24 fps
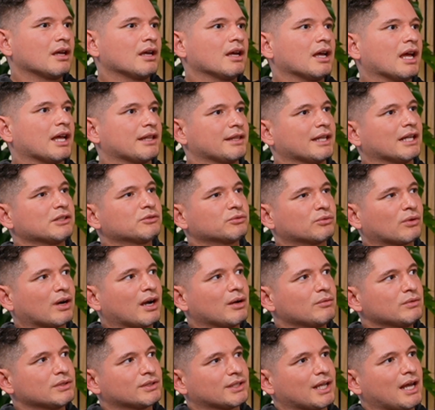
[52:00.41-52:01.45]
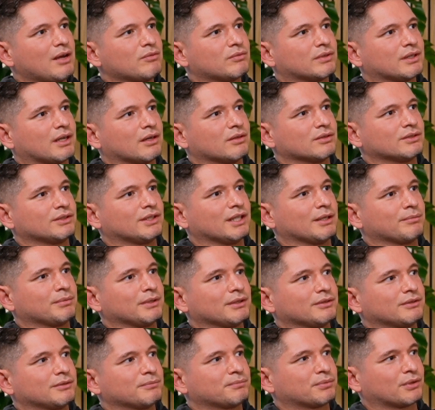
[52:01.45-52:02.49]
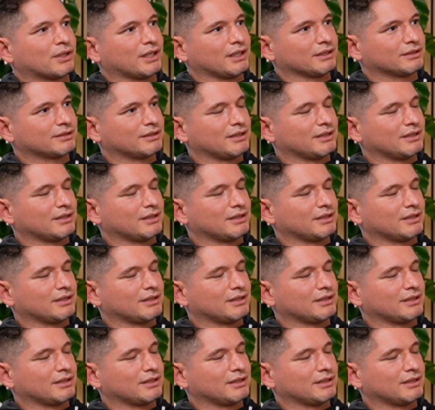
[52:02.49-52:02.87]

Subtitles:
And that's where I was at when I was deeply depressed.